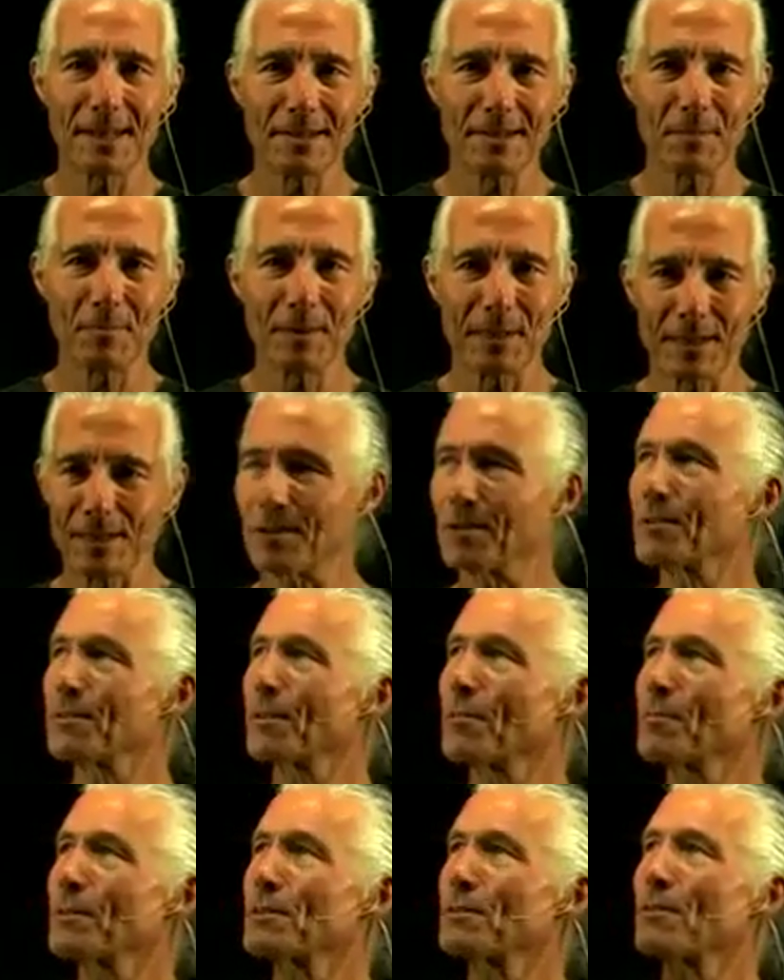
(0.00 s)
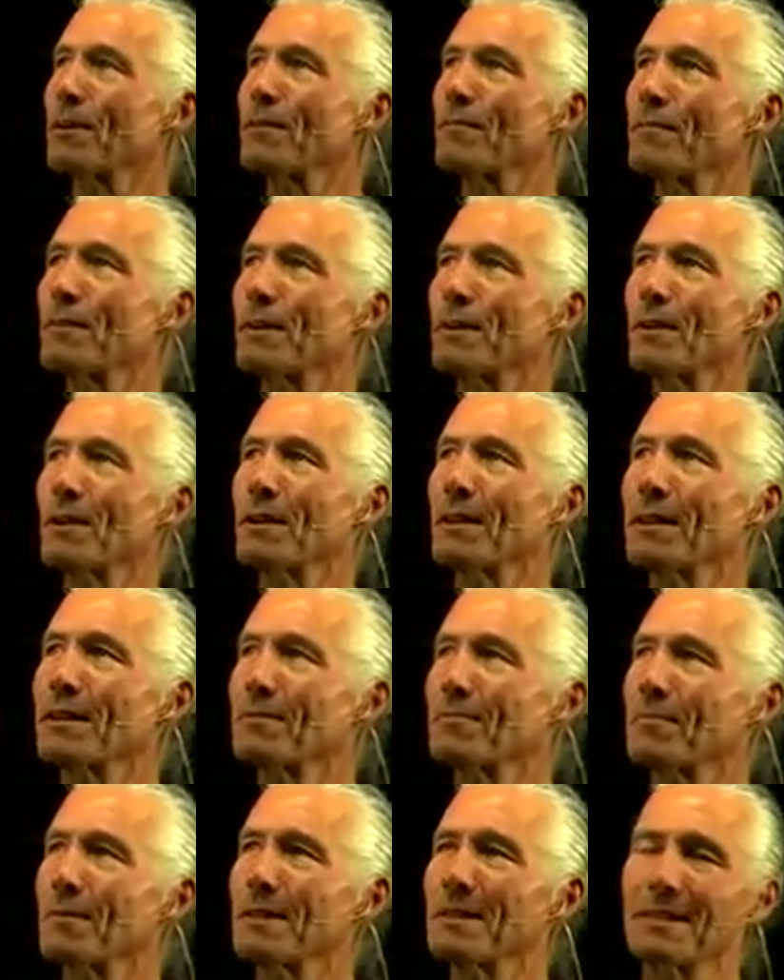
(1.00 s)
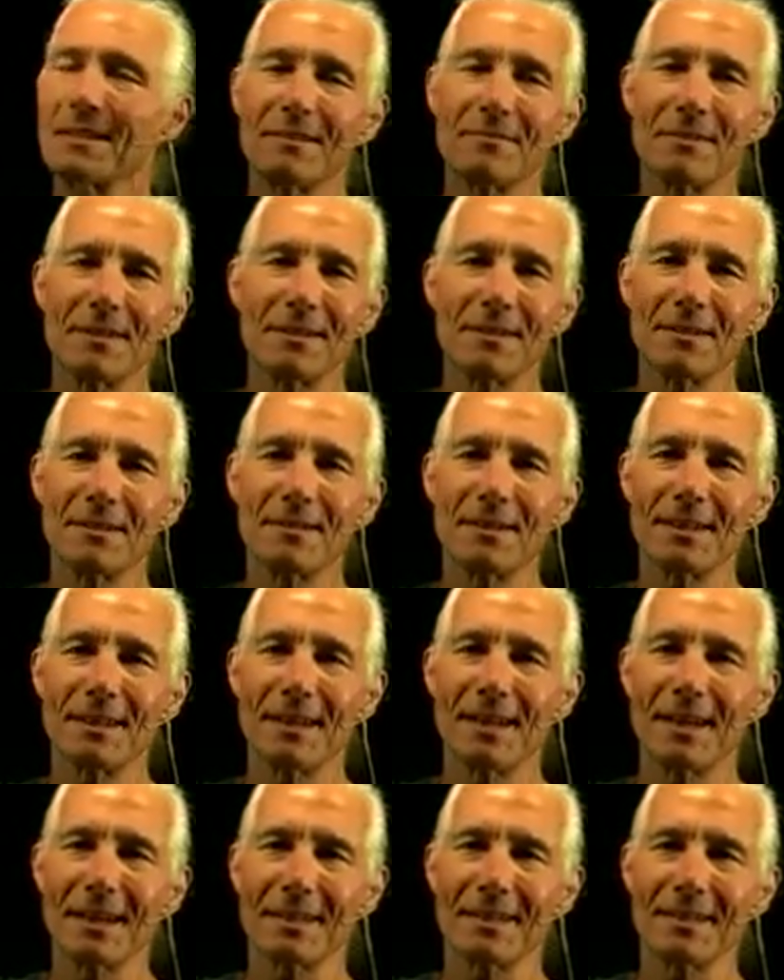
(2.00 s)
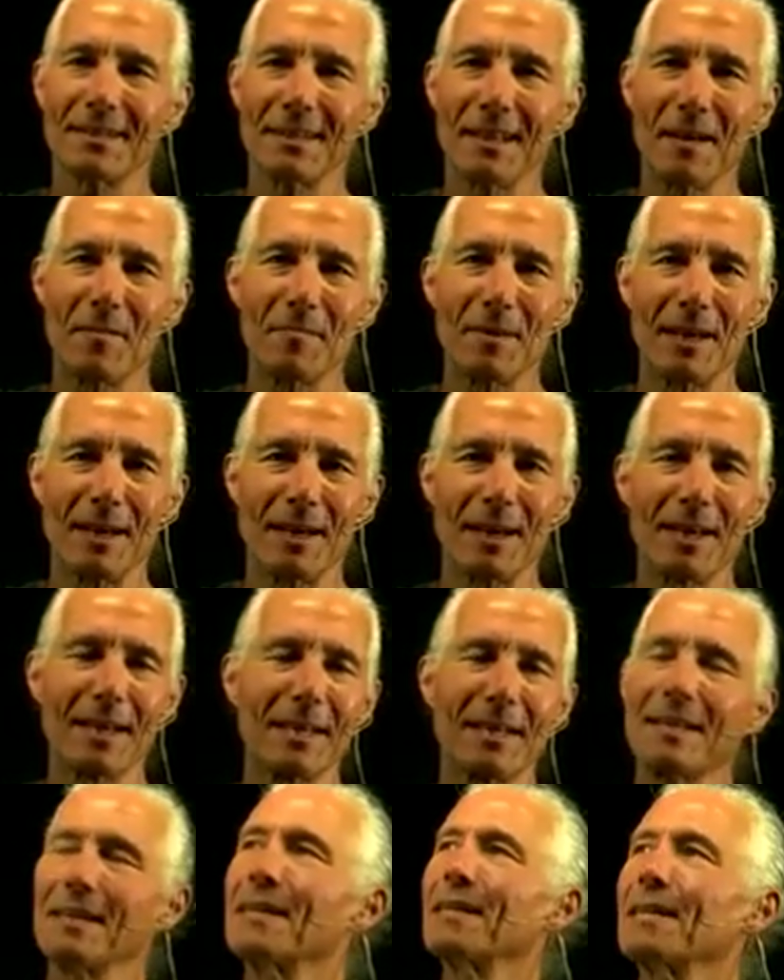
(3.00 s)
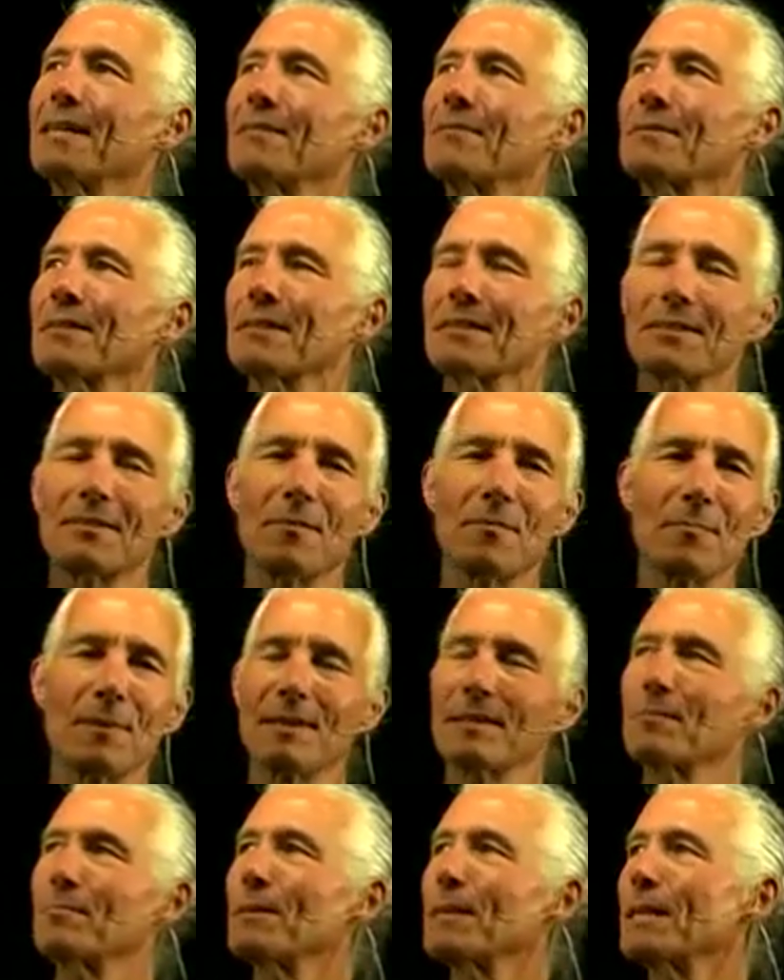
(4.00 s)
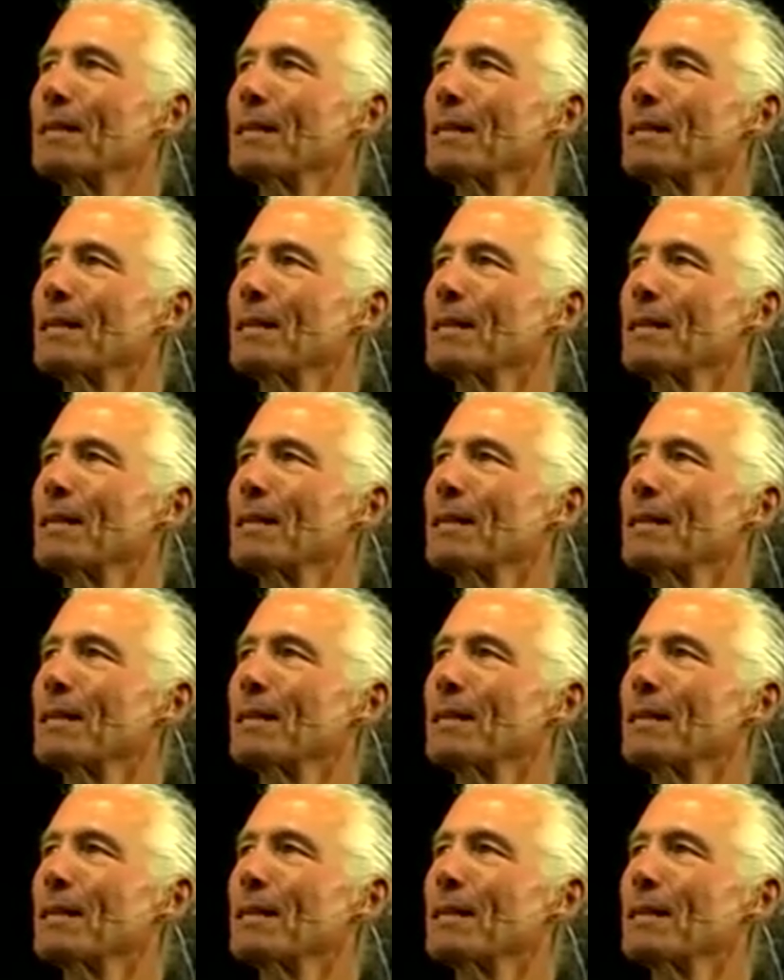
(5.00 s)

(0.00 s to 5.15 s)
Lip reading: the picture. So we're trying to figure out, like, what the heck does that mean? What does this whole mess mean?